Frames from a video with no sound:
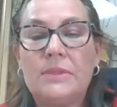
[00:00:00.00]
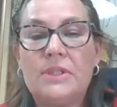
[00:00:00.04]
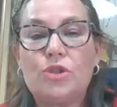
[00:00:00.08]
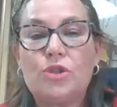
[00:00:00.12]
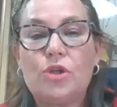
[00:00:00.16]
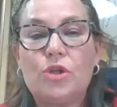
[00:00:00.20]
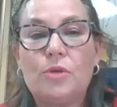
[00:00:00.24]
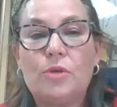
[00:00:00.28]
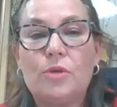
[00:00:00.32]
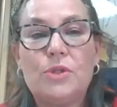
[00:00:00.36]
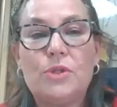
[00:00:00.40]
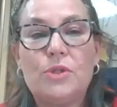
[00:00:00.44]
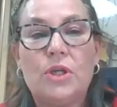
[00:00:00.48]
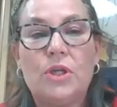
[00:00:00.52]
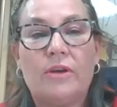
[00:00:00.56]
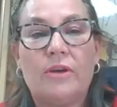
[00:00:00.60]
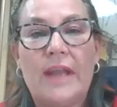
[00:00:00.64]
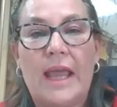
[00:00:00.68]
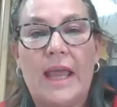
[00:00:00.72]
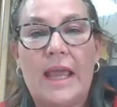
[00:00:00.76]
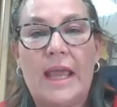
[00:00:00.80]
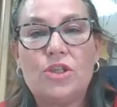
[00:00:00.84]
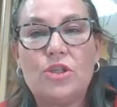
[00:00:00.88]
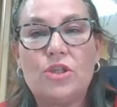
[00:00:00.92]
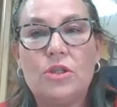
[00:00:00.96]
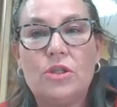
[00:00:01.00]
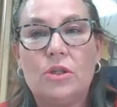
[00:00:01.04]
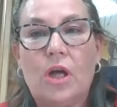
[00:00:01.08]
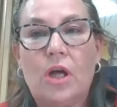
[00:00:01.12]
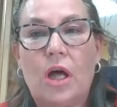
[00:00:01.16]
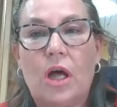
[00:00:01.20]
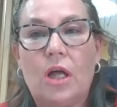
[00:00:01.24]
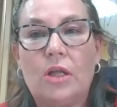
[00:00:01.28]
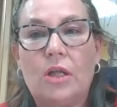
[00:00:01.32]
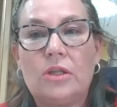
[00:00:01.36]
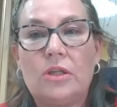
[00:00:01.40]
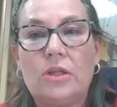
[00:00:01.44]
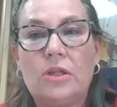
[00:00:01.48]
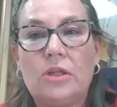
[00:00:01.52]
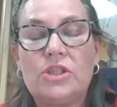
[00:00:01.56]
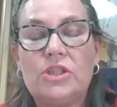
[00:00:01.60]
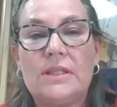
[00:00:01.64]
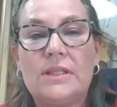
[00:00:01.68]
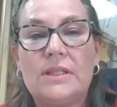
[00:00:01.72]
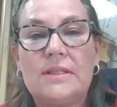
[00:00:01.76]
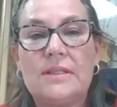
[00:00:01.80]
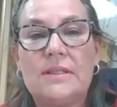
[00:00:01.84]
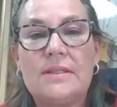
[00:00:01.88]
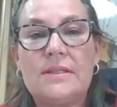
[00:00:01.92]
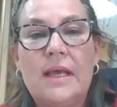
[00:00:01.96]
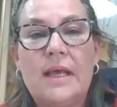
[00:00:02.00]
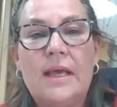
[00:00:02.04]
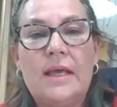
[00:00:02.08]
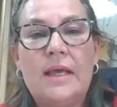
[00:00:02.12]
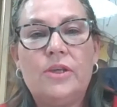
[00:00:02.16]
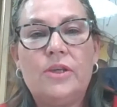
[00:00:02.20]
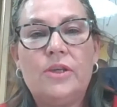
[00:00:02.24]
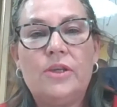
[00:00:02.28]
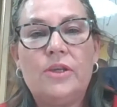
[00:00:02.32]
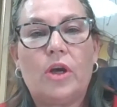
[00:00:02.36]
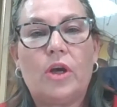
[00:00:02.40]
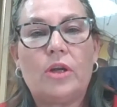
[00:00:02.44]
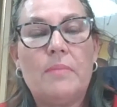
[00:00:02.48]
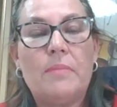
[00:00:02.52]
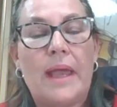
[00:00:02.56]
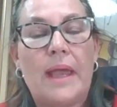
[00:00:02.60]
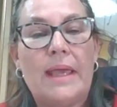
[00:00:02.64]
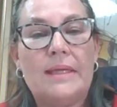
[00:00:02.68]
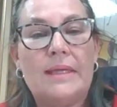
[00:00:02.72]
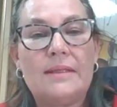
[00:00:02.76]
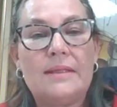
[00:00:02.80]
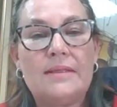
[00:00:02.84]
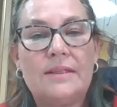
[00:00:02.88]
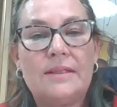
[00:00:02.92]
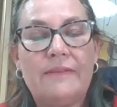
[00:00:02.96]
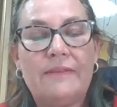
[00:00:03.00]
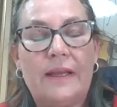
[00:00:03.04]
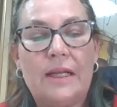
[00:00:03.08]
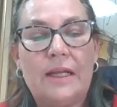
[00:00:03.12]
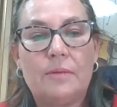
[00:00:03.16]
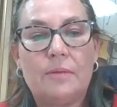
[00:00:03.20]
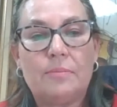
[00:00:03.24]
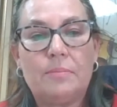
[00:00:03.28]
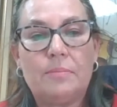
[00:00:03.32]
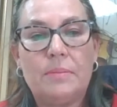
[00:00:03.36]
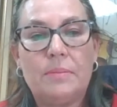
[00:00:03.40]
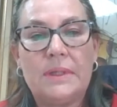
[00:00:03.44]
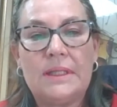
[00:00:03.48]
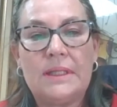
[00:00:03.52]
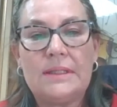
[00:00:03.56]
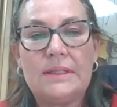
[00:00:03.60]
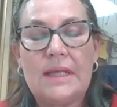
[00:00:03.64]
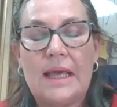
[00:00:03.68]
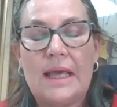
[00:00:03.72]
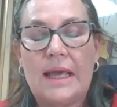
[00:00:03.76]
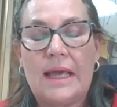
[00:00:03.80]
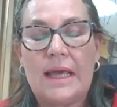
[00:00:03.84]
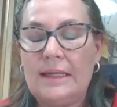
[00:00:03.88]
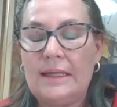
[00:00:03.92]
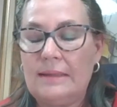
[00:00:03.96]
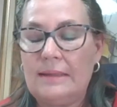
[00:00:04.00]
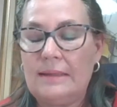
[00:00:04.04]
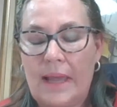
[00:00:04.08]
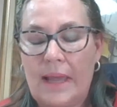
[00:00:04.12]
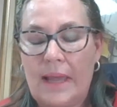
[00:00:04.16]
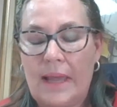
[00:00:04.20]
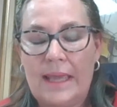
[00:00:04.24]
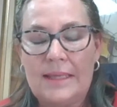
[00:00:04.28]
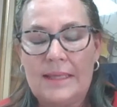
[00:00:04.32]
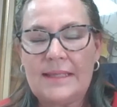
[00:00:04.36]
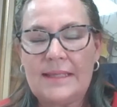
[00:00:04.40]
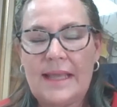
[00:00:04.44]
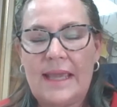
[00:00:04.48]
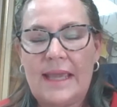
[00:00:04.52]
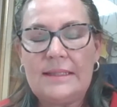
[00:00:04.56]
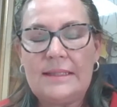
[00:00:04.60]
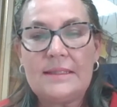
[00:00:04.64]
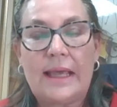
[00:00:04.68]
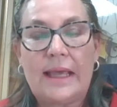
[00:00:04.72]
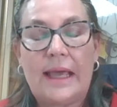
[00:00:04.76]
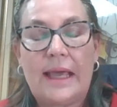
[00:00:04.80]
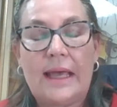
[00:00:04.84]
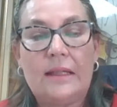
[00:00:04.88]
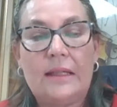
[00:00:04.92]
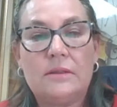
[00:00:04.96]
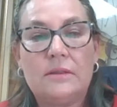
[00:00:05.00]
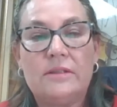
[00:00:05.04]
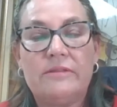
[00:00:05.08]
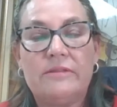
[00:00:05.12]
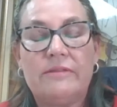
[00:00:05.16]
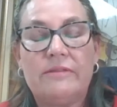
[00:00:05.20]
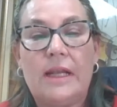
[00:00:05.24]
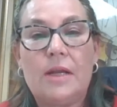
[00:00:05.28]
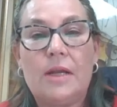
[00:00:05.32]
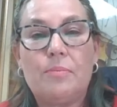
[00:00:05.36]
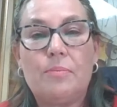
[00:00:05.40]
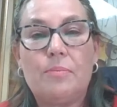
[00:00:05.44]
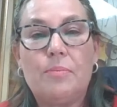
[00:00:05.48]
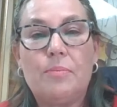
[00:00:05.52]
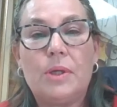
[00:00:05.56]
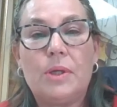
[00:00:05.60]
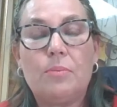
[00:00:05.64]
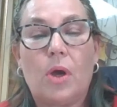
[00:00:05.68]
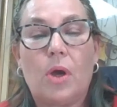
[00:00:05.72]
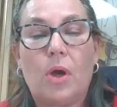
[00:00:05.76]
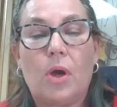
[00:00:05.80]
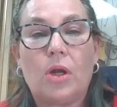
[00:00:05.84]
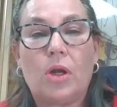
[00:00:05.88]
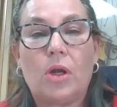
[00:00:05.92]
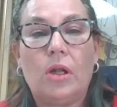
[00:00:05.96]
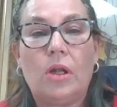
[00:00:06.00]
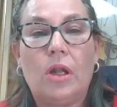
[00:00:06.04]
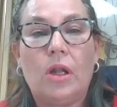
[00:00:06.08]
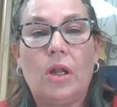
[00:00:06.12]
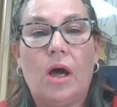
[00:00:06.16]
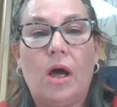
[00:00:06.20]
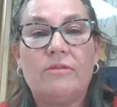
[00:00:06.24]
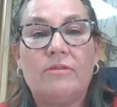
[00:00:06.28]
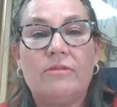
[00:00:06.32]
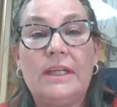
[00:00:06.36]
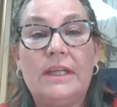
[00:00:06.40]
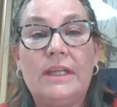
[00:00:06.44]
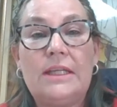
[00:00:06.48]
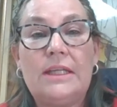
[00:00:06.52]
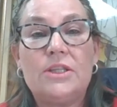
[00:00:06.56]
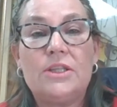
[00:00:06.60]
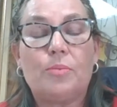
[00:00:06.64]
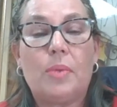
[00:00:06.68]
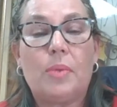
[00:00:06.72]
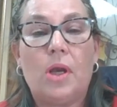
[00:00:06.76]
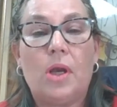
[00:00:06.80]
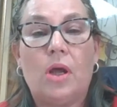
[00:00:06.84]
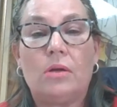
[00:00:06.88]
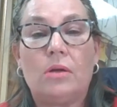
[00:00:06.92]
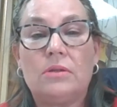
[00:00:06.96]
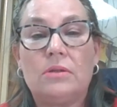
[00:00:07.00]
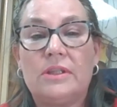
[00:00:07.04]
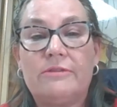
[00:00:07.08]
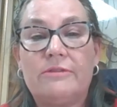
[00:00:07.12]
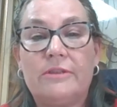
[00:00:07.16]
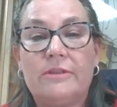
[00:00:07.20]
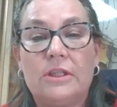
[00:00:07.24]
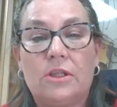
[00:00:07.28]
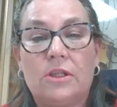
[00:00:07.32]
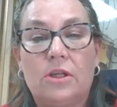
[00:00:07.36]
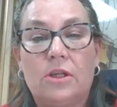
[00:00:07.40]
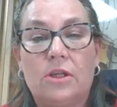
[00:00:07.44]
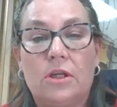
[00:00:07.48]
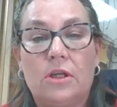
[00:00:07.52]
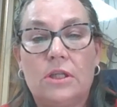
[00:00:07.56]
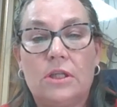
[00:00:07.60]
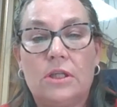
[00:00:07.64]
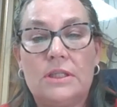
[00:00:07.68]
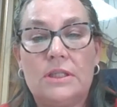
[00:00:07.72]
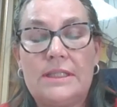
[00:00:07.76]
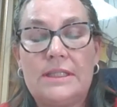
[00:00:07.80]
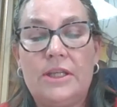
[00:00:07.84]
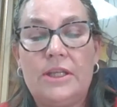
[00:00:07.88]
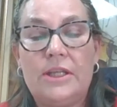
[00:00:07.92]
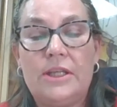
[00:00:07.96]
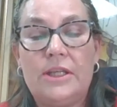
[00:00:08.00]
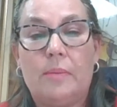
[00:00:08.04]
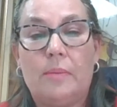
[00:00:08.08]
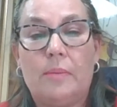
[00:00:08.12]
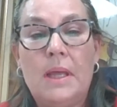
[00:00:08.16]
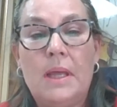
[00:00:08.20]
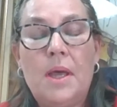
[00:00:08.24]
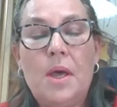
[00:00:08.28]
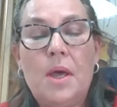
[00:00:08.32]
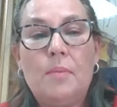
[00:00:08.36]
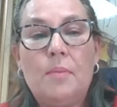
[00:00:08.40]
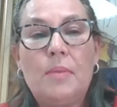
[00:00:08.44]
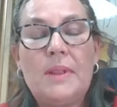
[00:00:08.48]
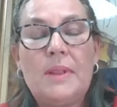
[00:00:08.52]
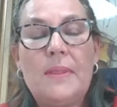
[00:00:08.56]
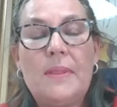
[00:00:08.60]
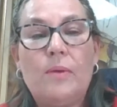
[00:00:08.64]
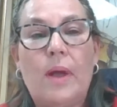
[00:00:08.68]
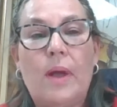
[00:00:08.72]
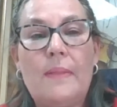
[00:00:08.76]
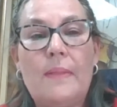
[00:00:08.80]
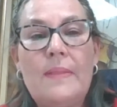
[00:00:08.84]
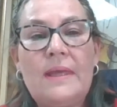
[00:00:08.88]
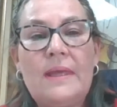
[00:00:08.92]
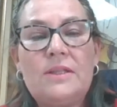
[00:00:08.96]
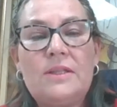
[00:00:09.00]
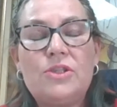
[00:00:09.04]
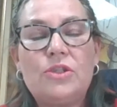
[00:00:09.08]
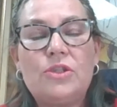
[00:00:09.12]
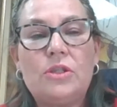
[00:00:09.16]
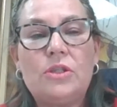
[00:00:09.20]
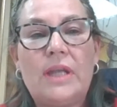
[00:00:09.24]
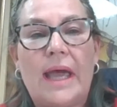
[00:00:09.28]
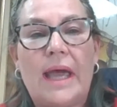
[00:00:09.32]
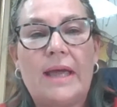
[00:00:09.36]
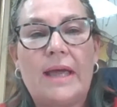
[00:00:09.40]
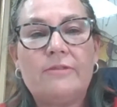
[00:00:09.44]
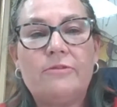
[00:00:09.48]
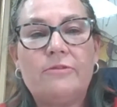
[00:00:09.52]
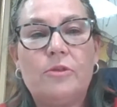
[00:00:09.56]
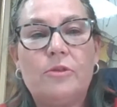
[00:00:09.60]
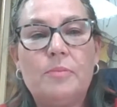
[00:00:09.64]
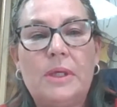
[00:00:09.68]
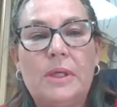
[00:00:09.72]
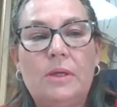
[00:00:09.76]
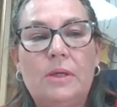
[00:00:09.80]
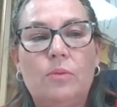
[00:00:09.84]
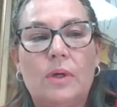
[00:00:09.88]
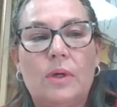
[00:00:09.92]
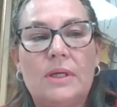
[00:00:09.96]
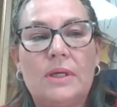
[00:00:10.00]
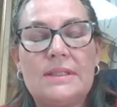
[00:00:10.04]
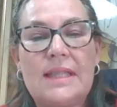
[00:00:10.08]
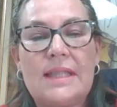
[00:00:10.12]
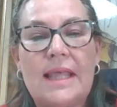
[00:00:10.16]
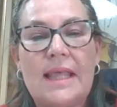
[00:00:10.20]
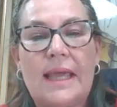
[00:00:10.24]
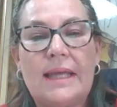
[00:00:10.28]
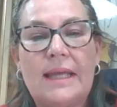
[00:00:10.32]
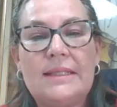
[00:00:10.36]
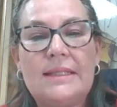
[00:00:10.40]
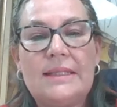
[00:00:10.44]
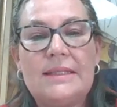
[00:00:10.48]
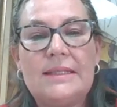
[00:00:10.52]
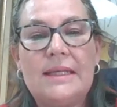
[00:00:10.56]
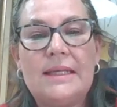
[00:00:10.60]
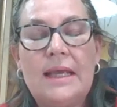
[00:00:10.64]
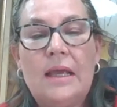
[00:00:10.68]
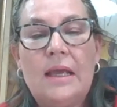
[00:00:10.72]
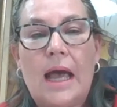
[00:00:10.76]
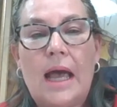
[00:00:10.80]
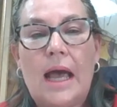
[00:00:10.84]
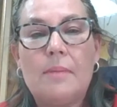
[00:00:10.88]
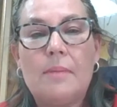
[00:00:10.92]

description of national cultures. You've got Mayer's 8-scale development model of leadership along different continuum. But the one that stood out for me was that,